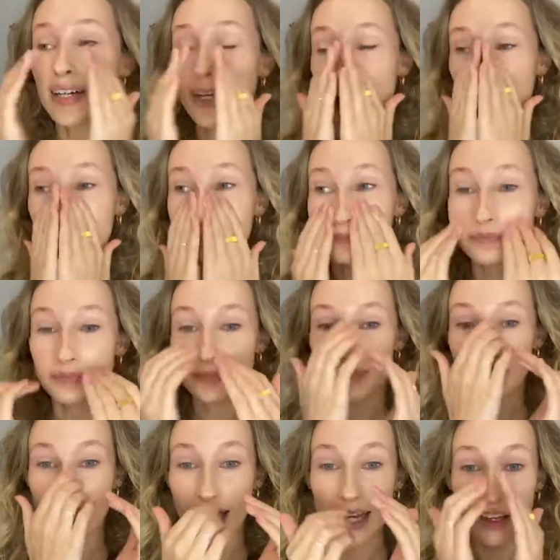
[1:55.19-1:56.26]
And
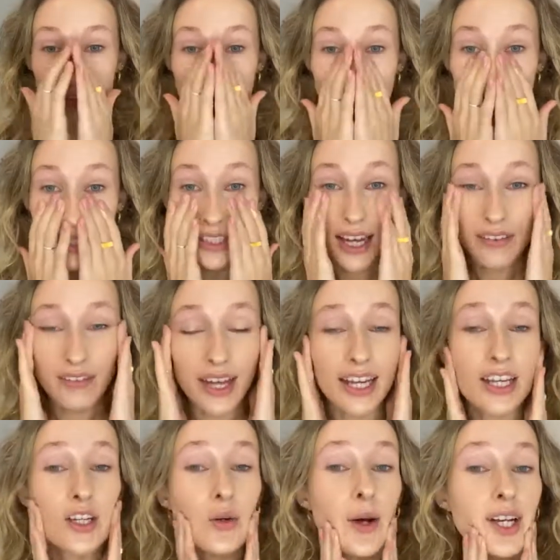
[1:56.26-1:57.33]
if you guys have
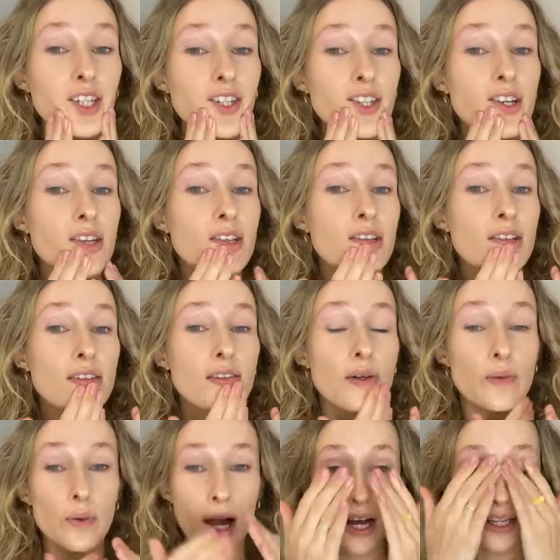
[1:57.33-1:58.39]
any questions
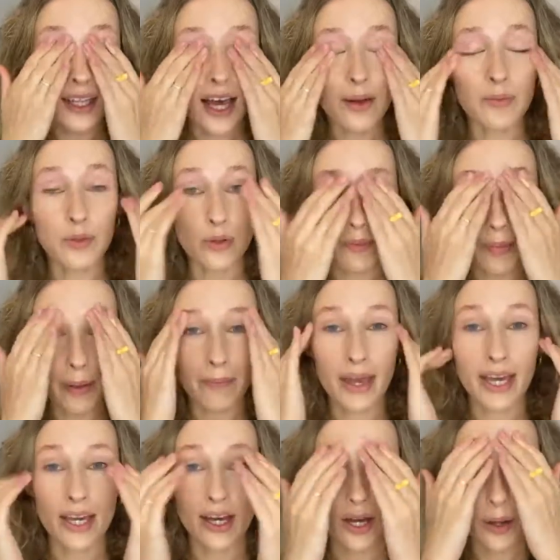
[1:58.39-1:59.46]
while I'm doing my
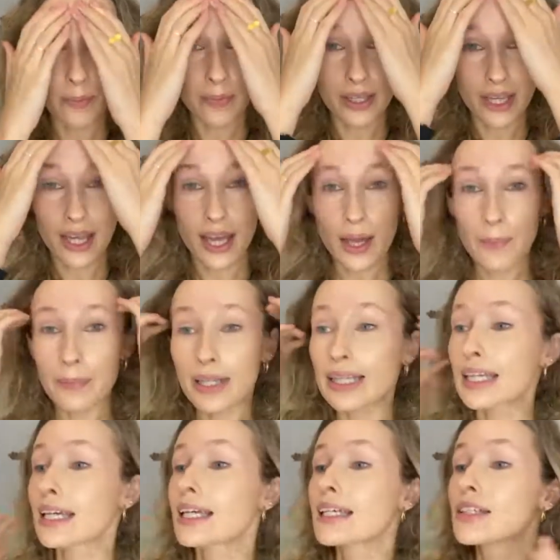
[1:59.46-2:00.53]
makeup,
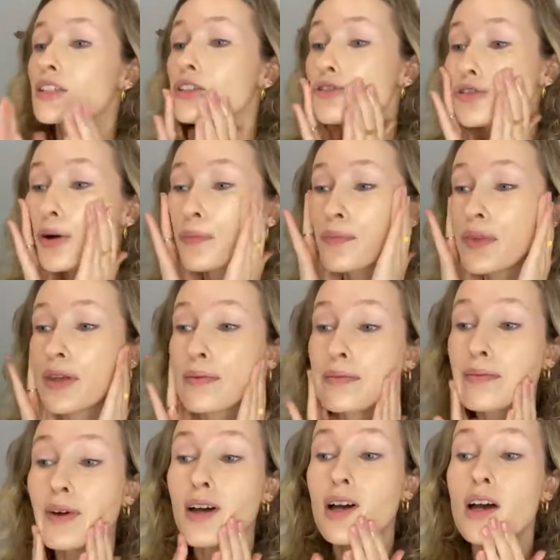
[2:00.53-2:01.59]
please drop
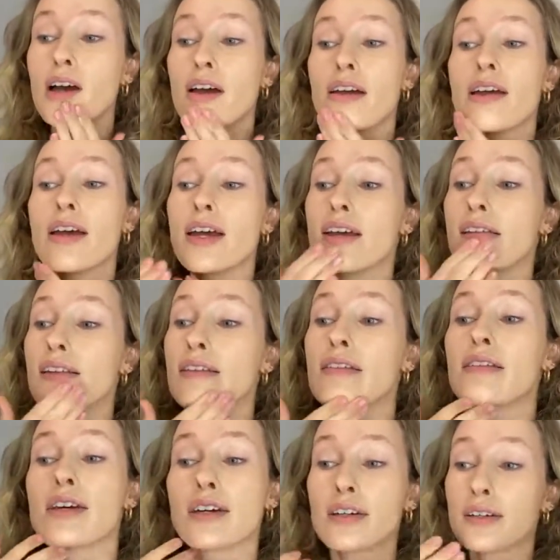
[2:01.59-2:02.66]
them
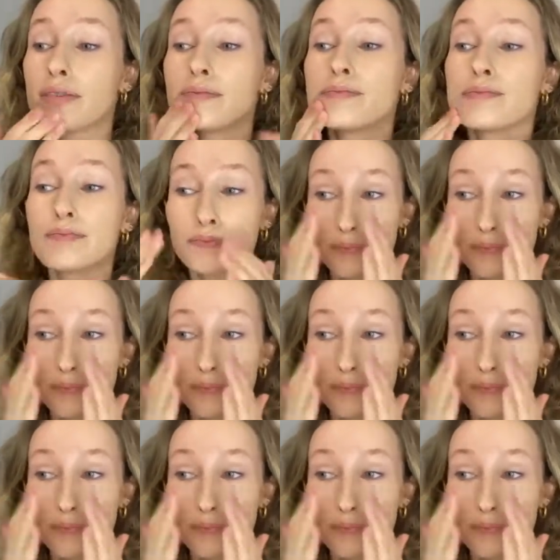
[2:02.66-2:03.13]
in the